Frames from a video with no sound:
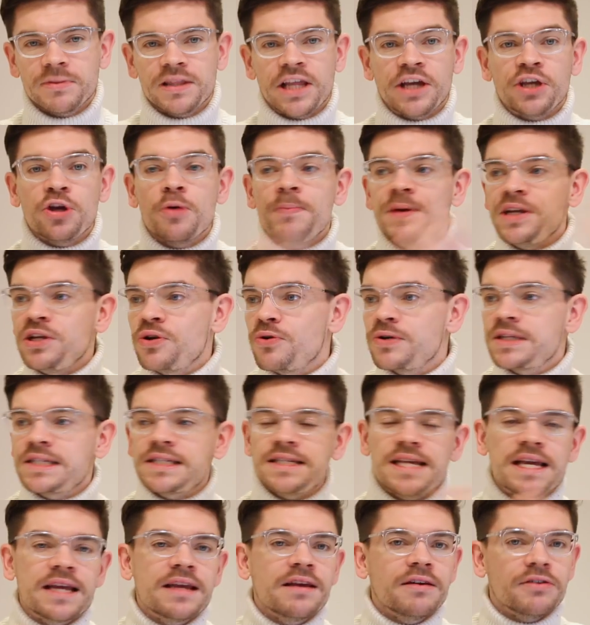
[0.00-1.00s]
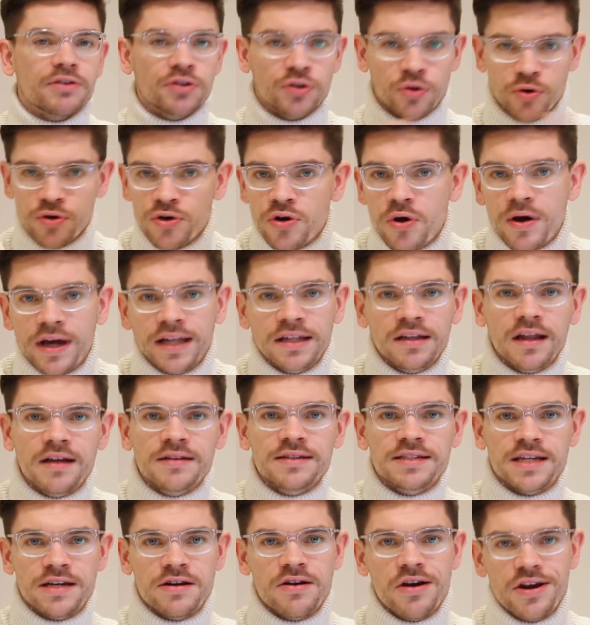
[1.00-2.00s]
Now you'll be noticing you're not in
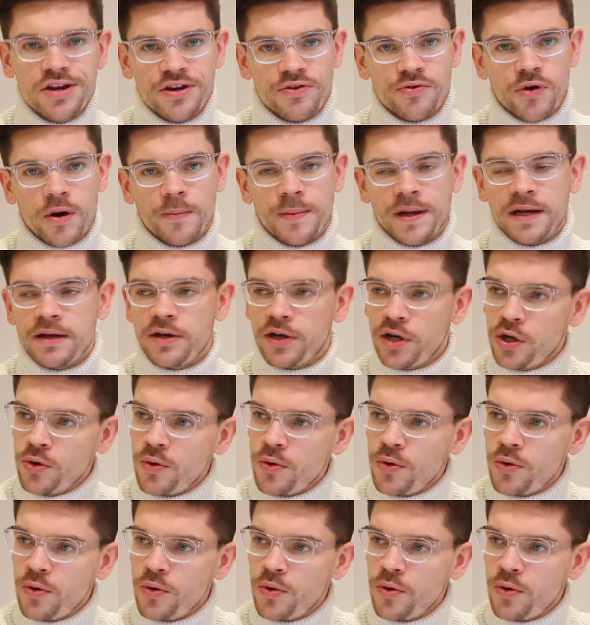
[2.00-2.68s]
London, are you, Robin?